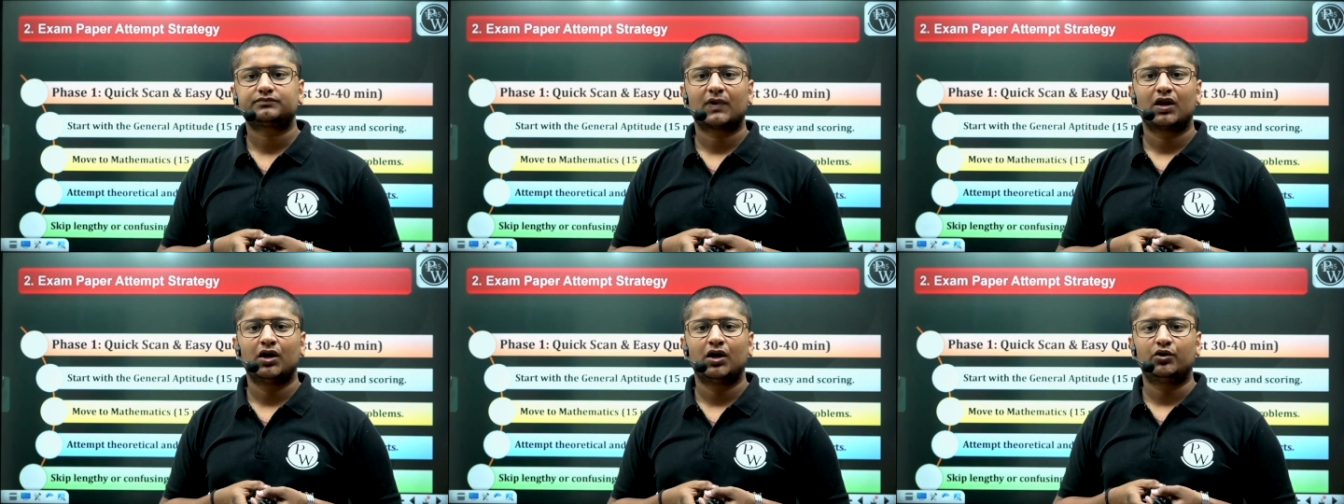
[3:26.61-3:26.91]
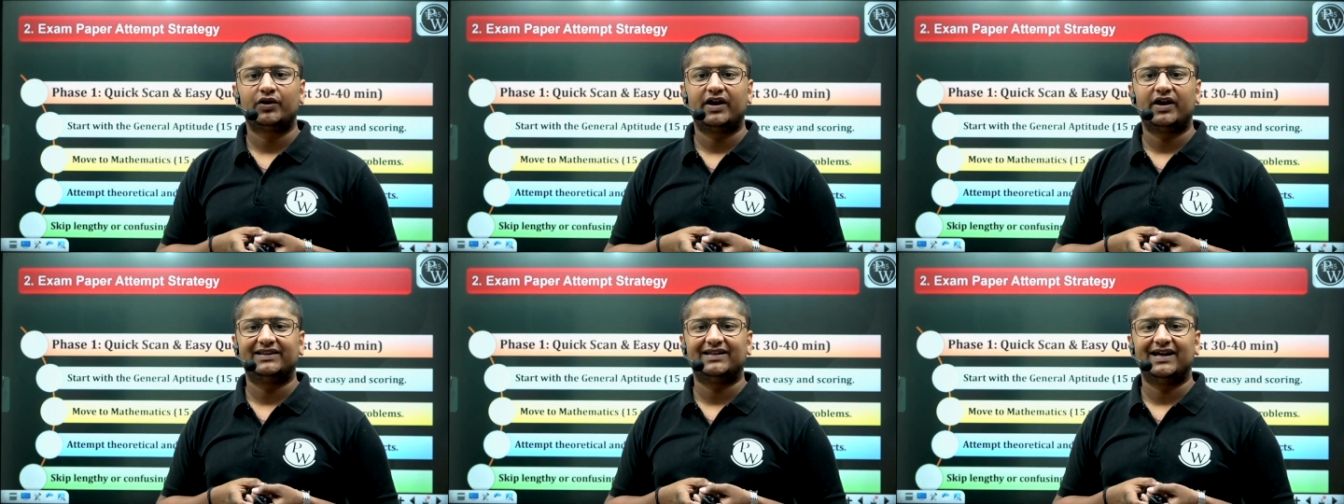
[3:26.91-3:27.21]
to
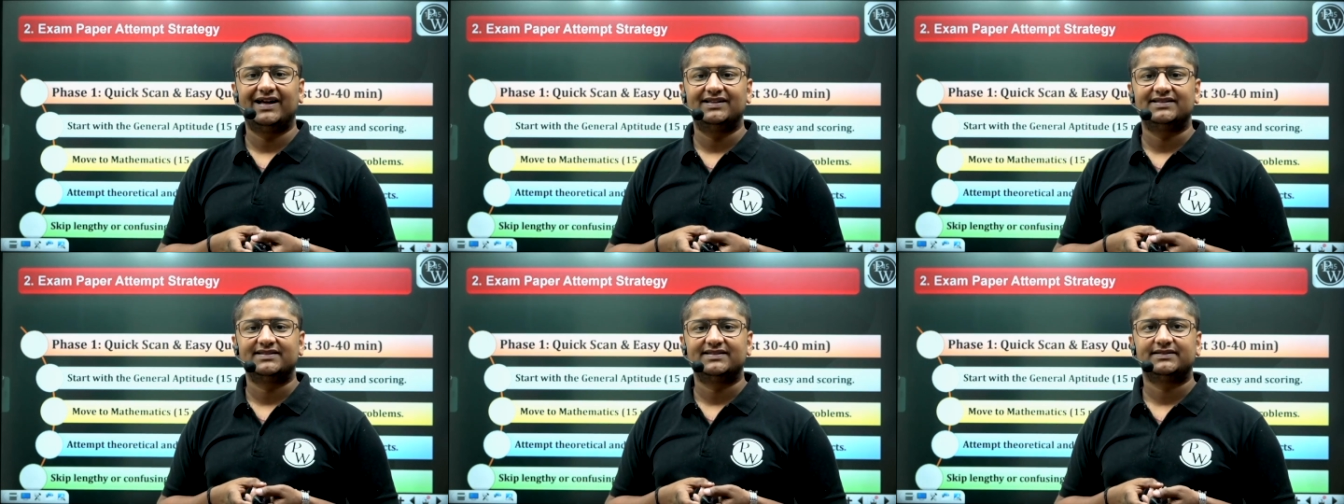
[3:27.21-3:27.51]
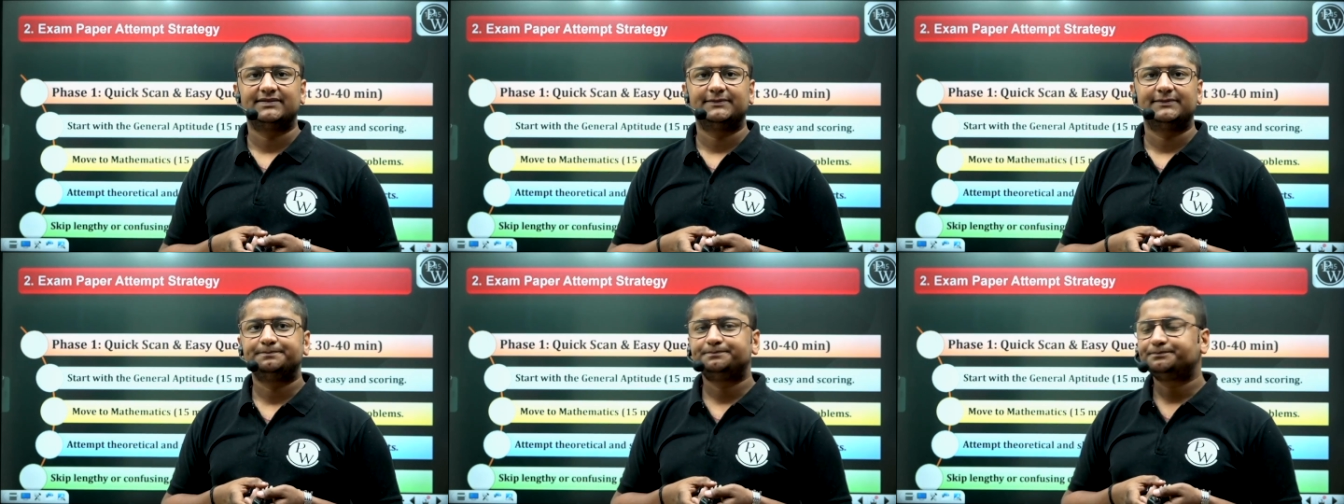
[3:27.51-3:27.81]
get the answer
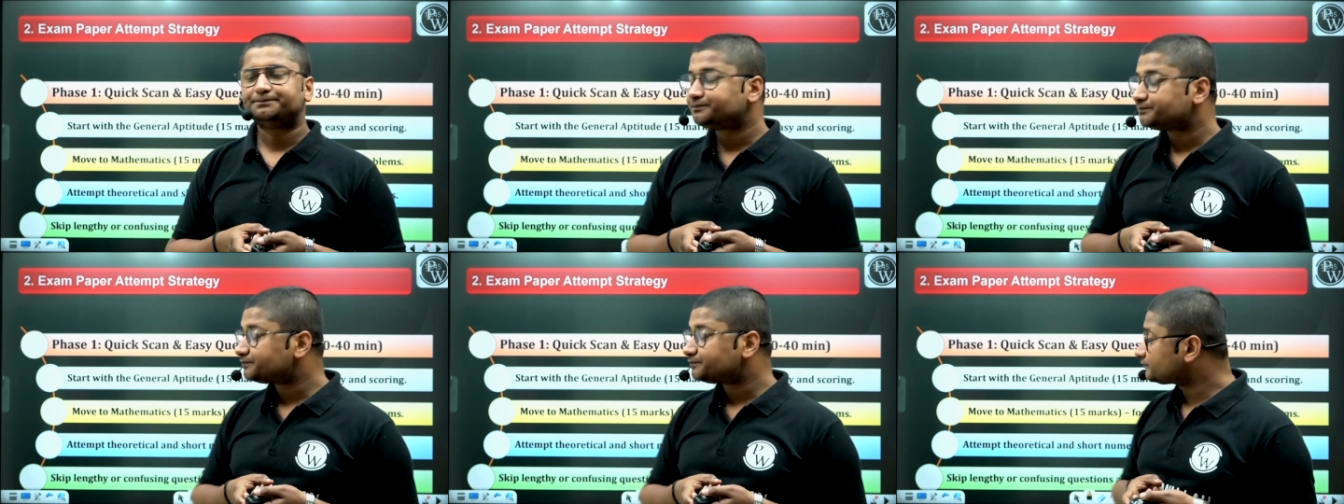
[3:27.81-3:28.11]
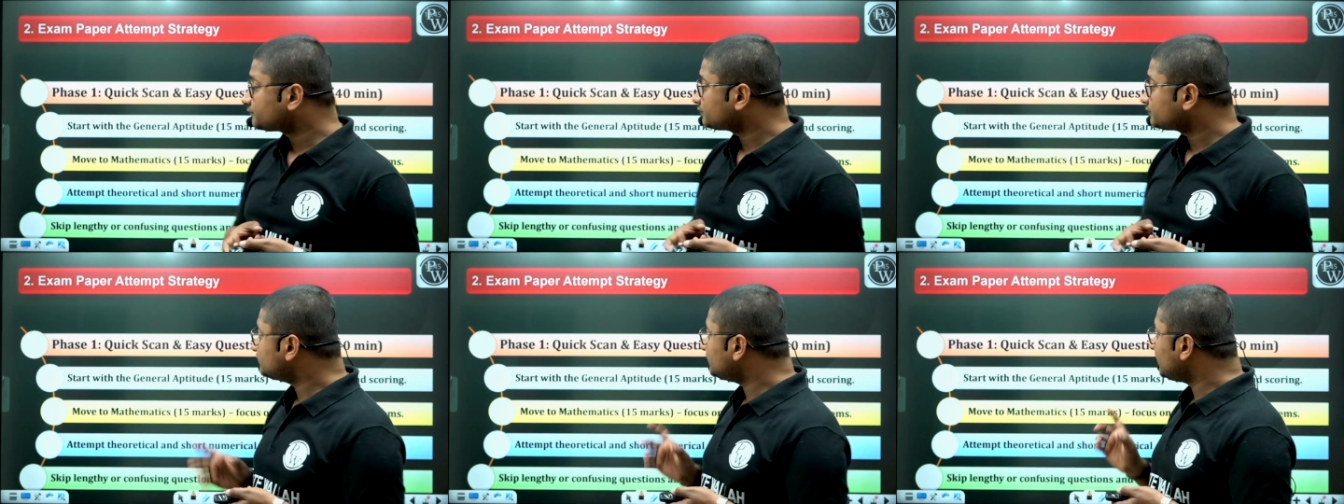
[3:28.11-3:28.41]

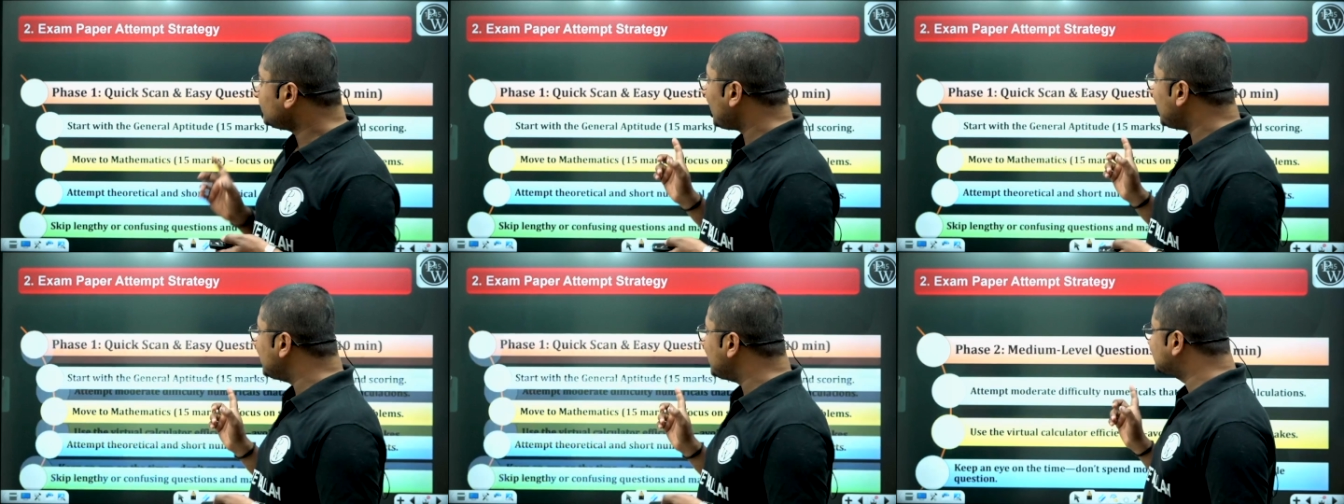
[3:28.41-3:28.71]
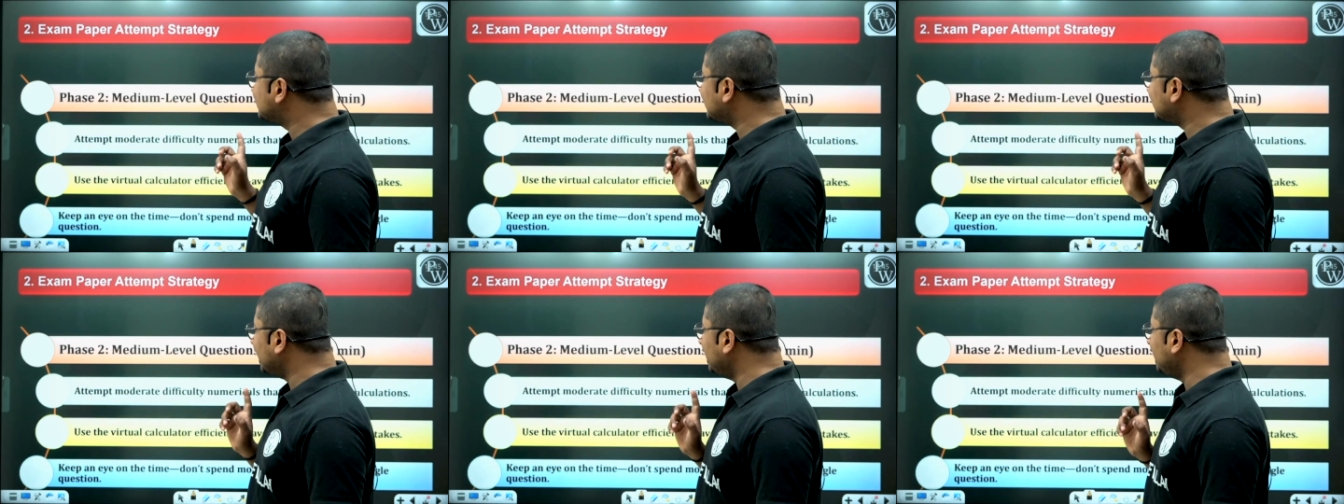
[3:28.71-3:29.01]
second